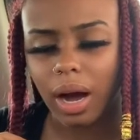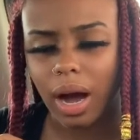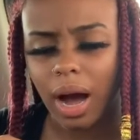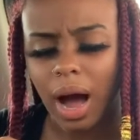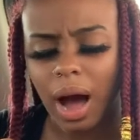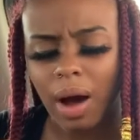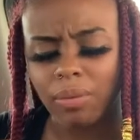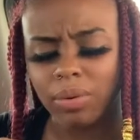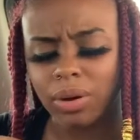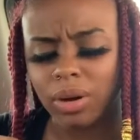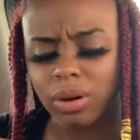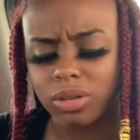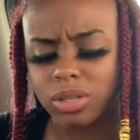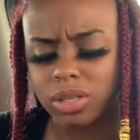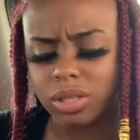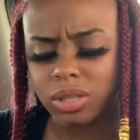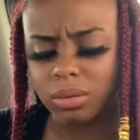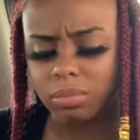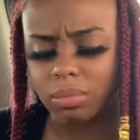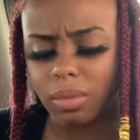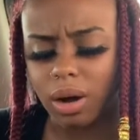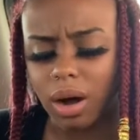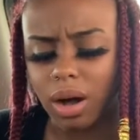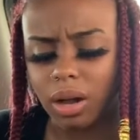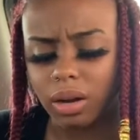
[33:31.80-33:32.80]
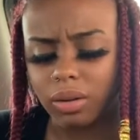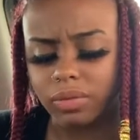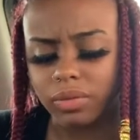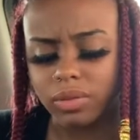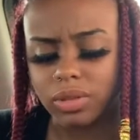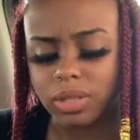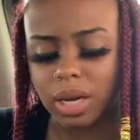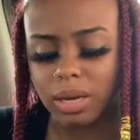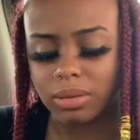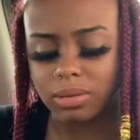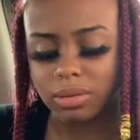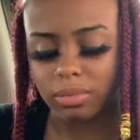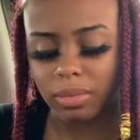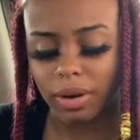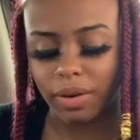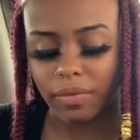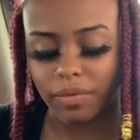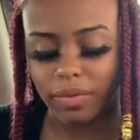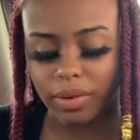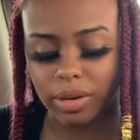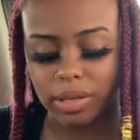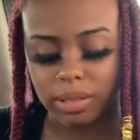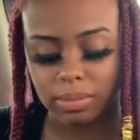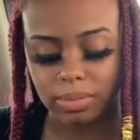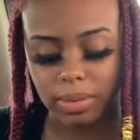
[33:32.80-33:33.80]
I would go to the mall a few times with my
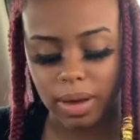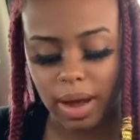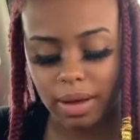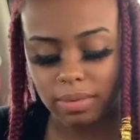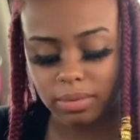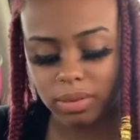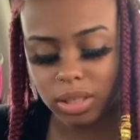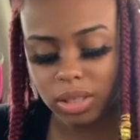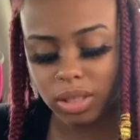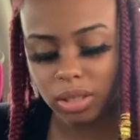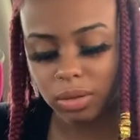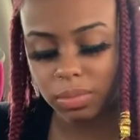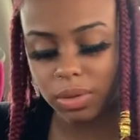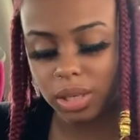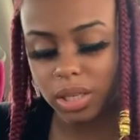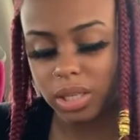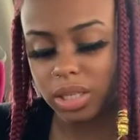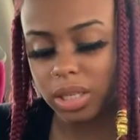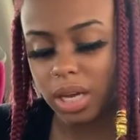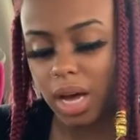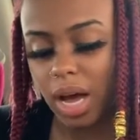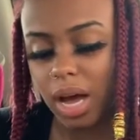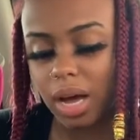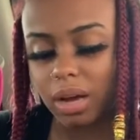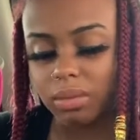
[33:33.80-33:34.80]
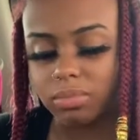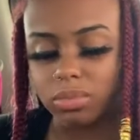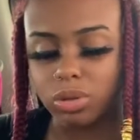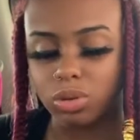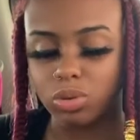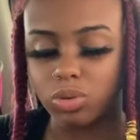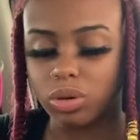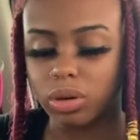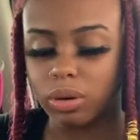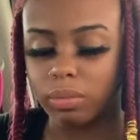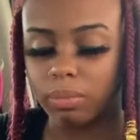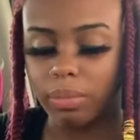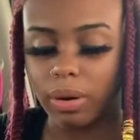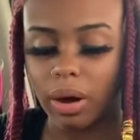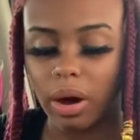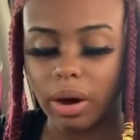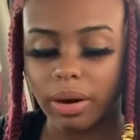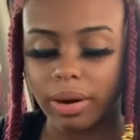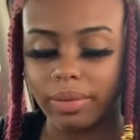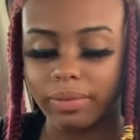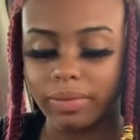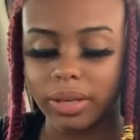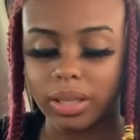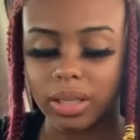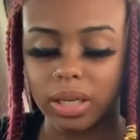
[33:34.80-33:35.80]
friends, but after so many times, you didn't bought
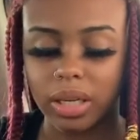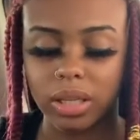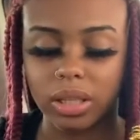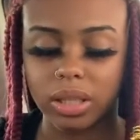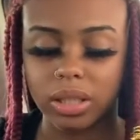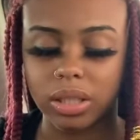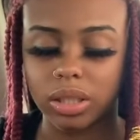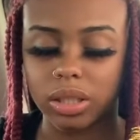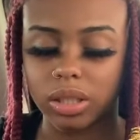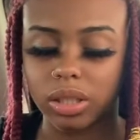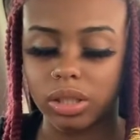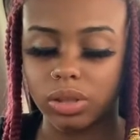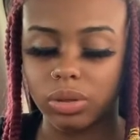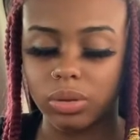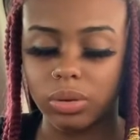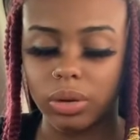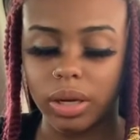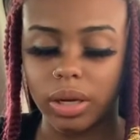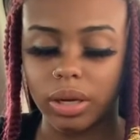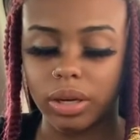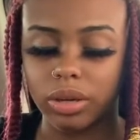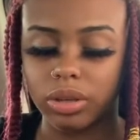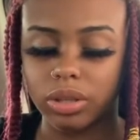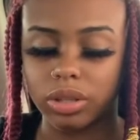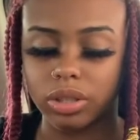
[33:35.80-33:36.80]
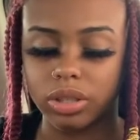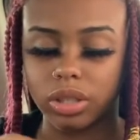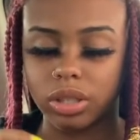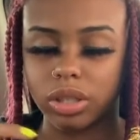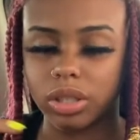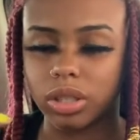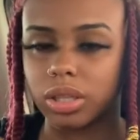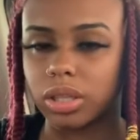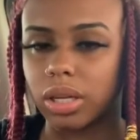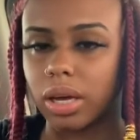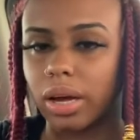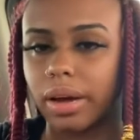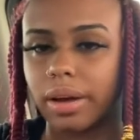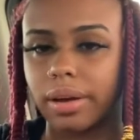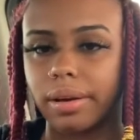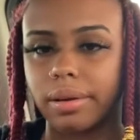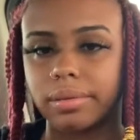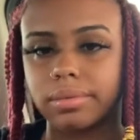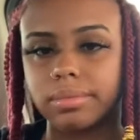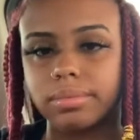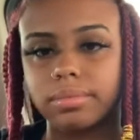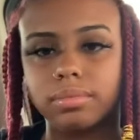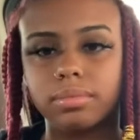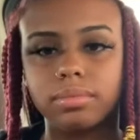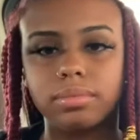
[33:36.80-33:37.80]
everything that's cute, and you just like,
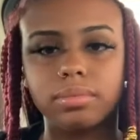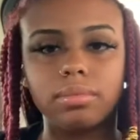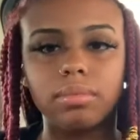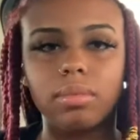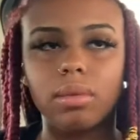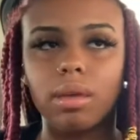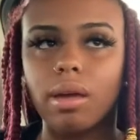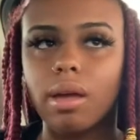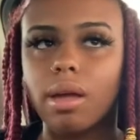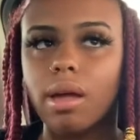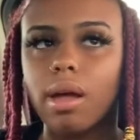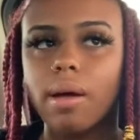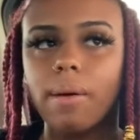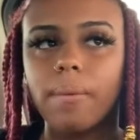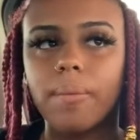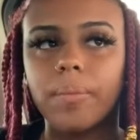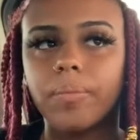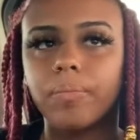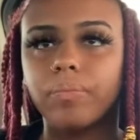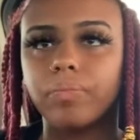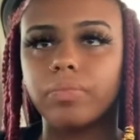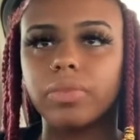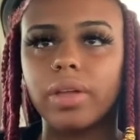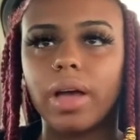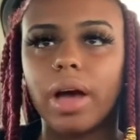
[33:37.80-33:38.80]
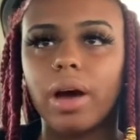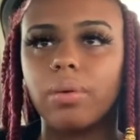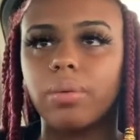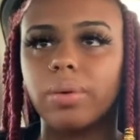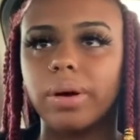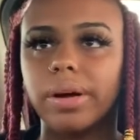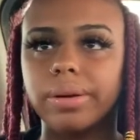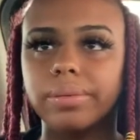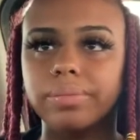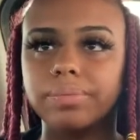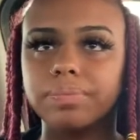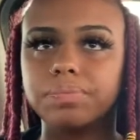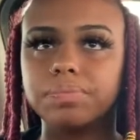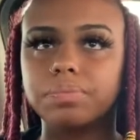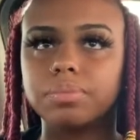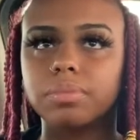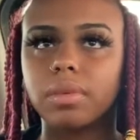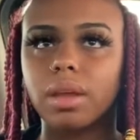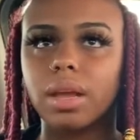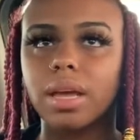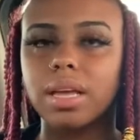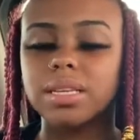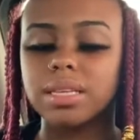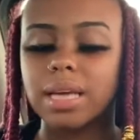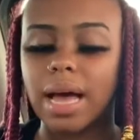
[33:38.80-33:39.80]
now what?
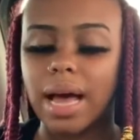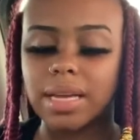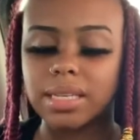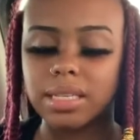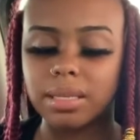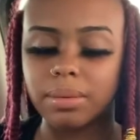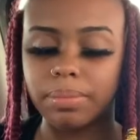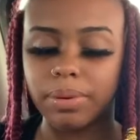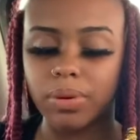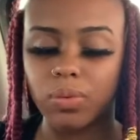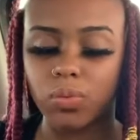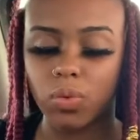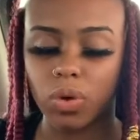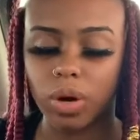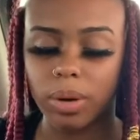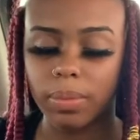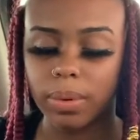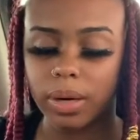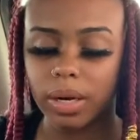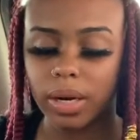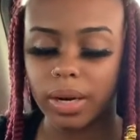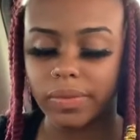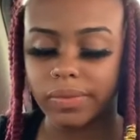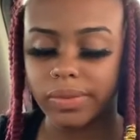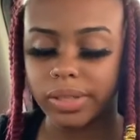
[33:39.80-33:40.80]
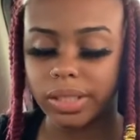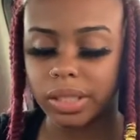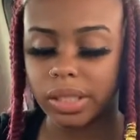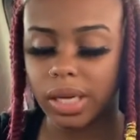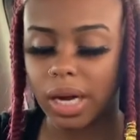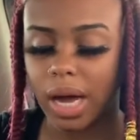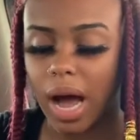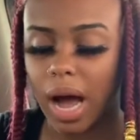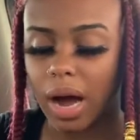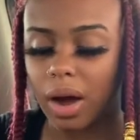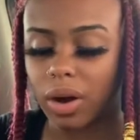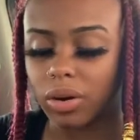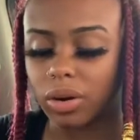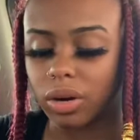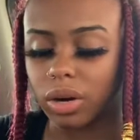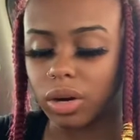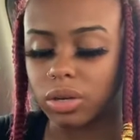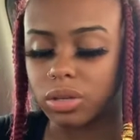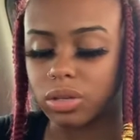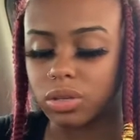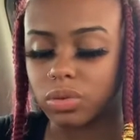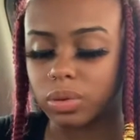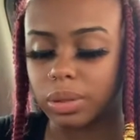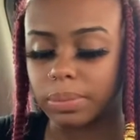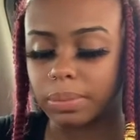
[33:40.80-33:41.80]
It hasn't been warm enough in Chicago to
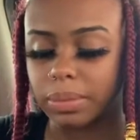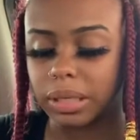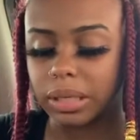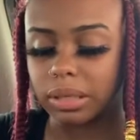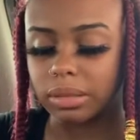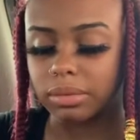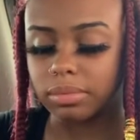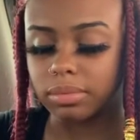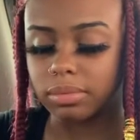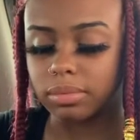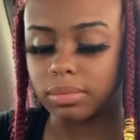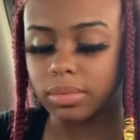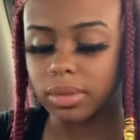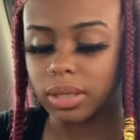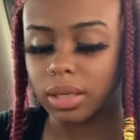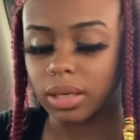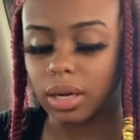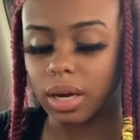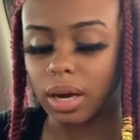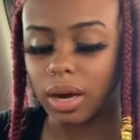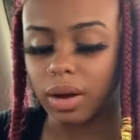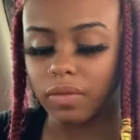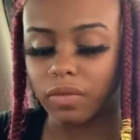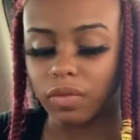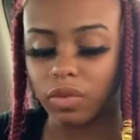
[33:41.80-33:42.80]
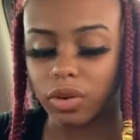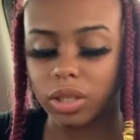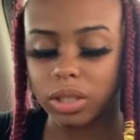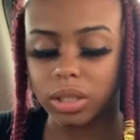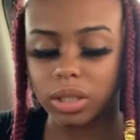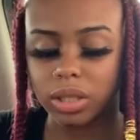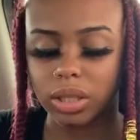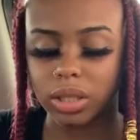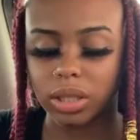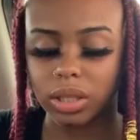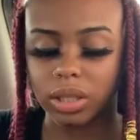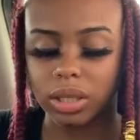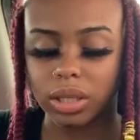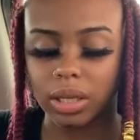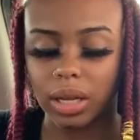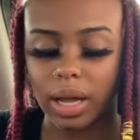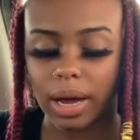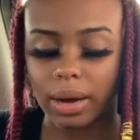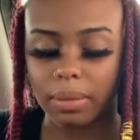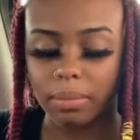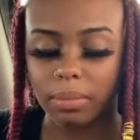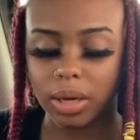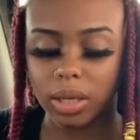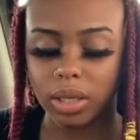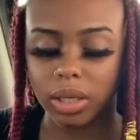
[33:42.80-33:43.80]
go swimming, unfortunately.
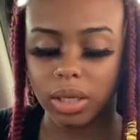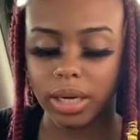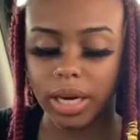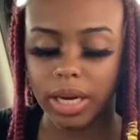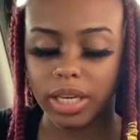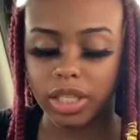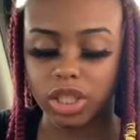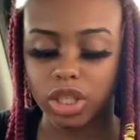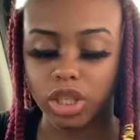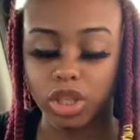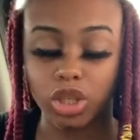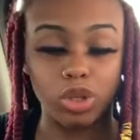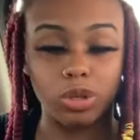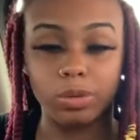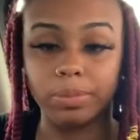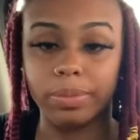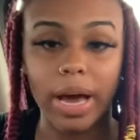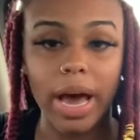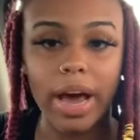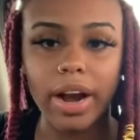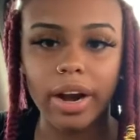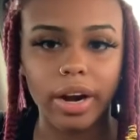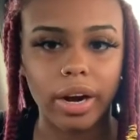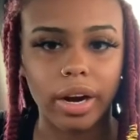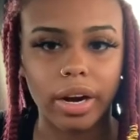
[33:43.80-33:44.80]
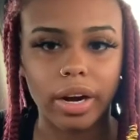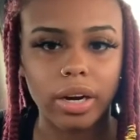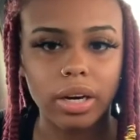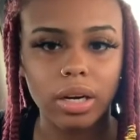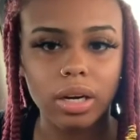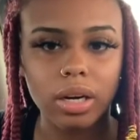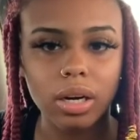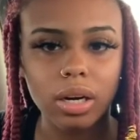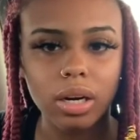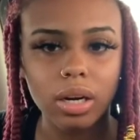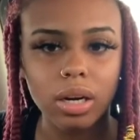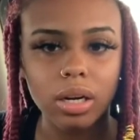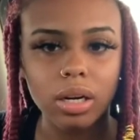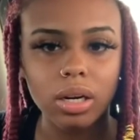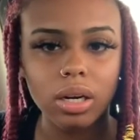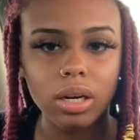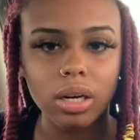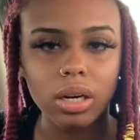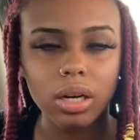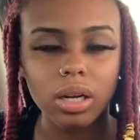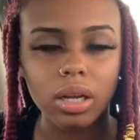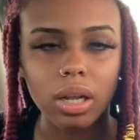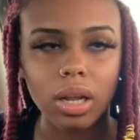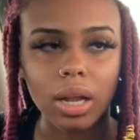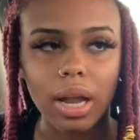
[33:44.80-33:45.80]
Like, Mother Nature do better.
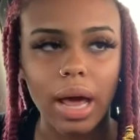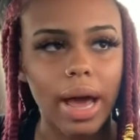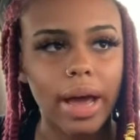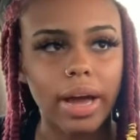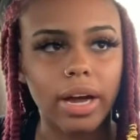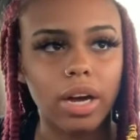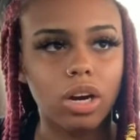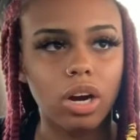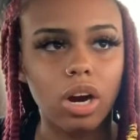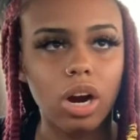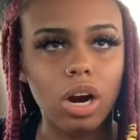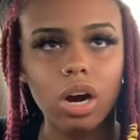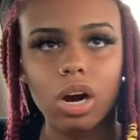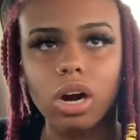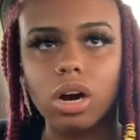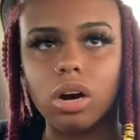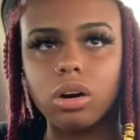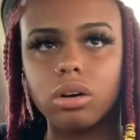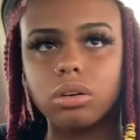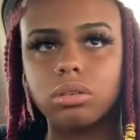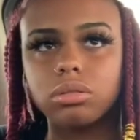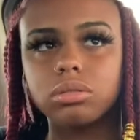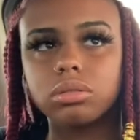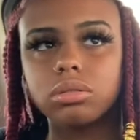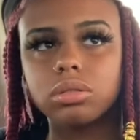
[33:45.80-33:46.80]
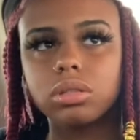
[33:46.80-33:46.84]
Like, girl,